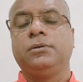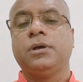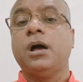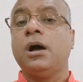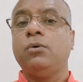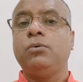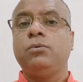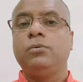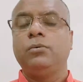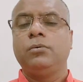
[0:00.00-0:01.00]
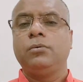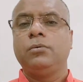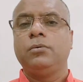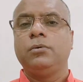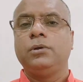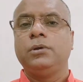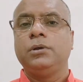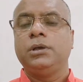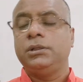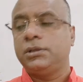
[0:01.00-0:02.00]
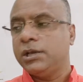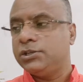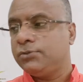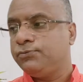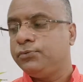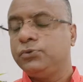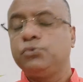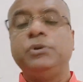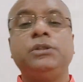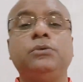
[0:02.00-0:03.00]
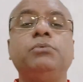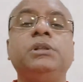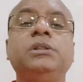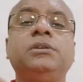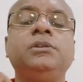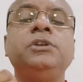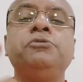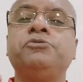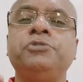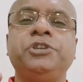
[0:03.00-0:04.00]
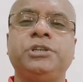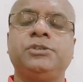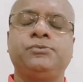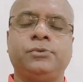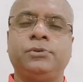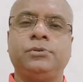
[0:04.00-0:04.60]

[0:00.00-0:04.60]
How? In case of food, we know we need nutritious food